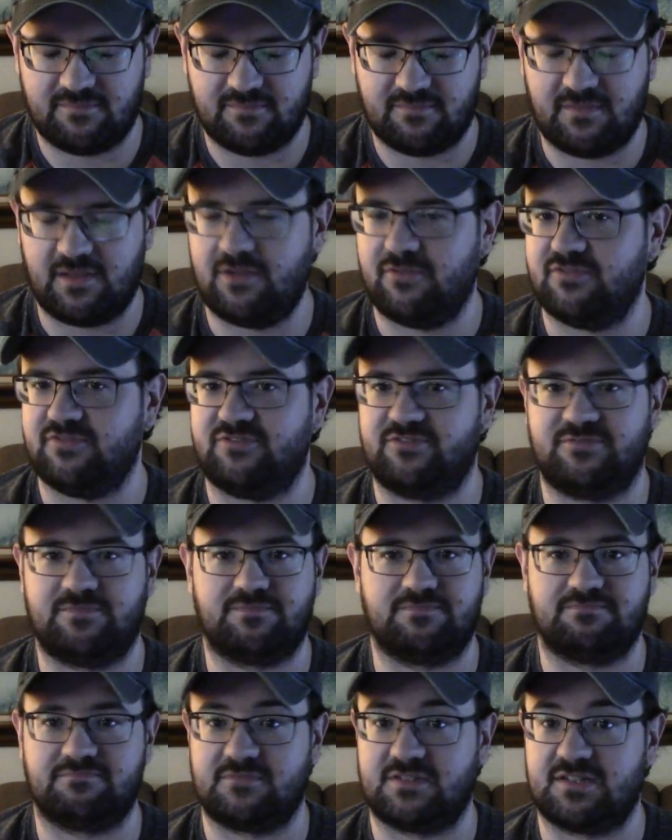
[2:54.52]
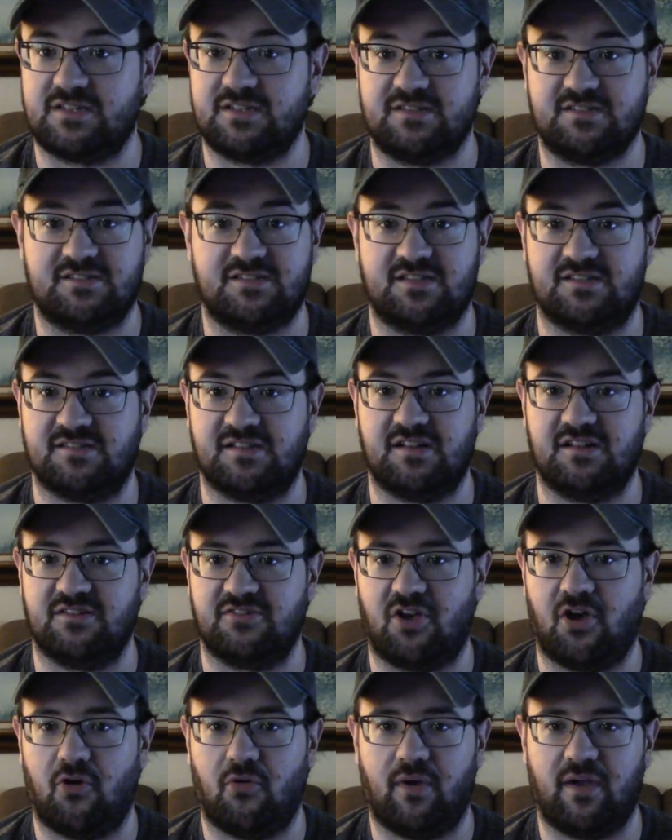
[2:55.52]
He was consistent as
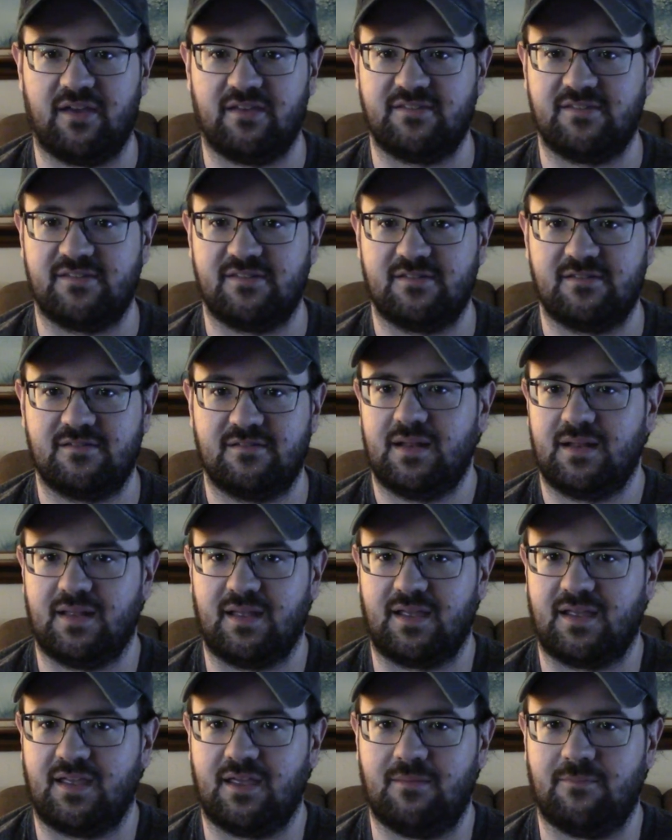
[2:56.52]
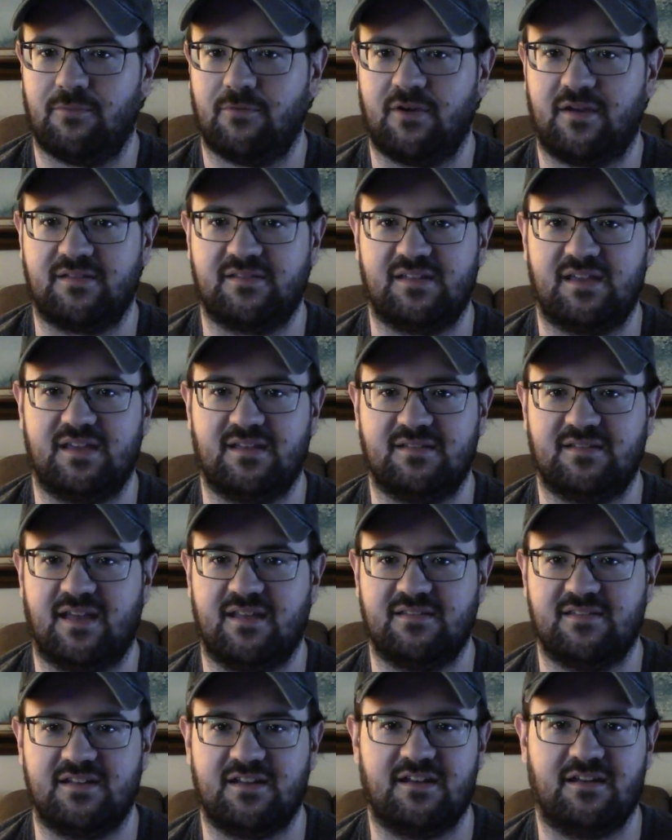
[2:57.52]
always. Like, he brings the
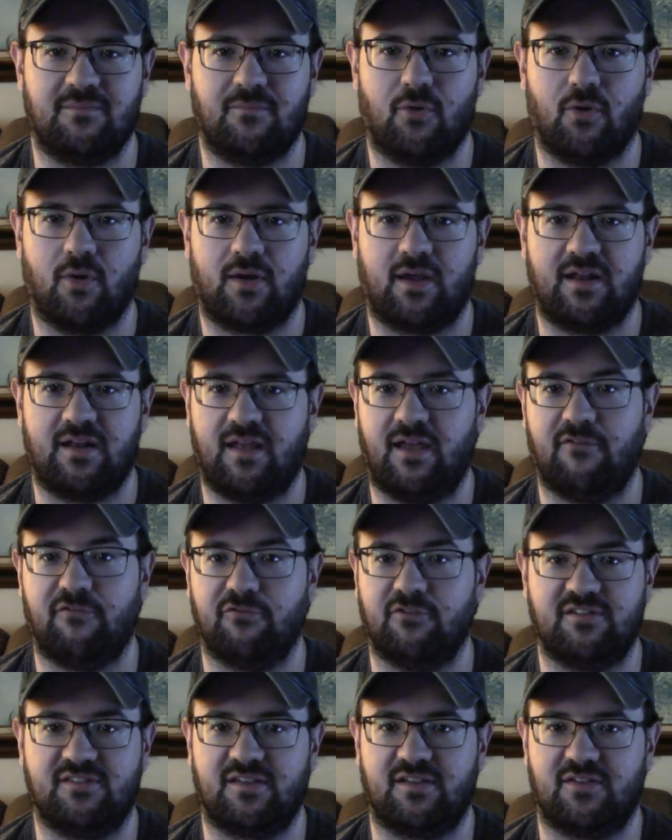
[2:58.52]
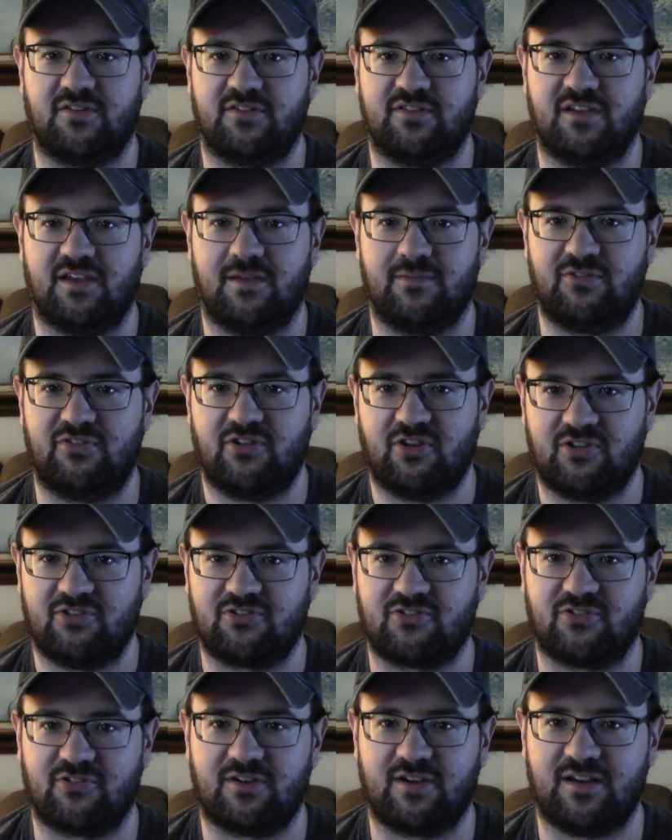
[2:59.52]
intensity to Morgan every single time he's on
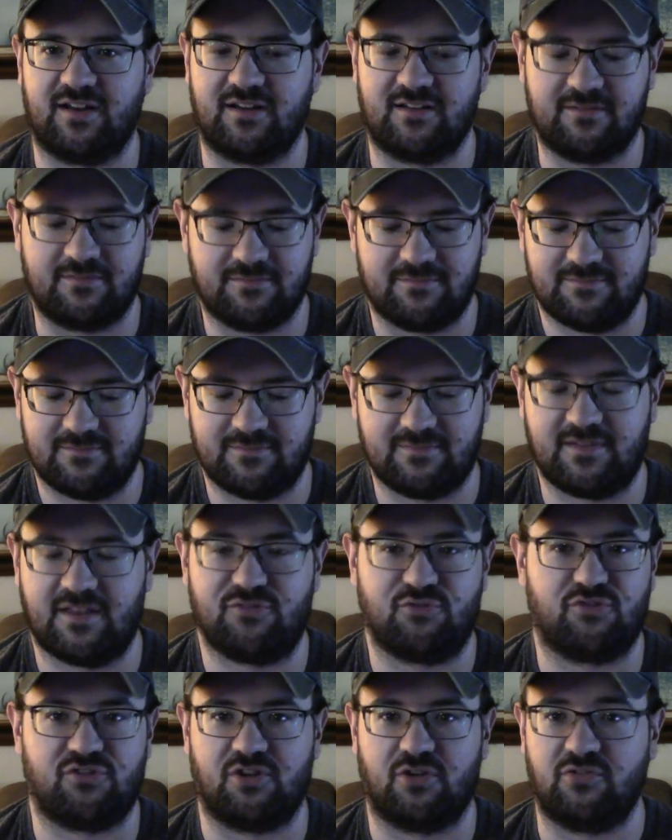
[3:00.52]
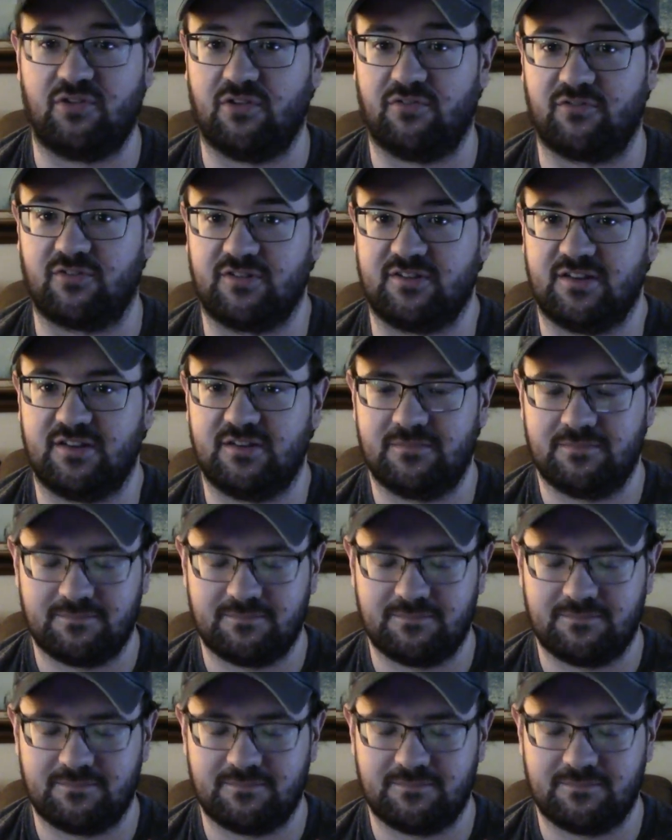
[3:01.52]
screen, and this was no different.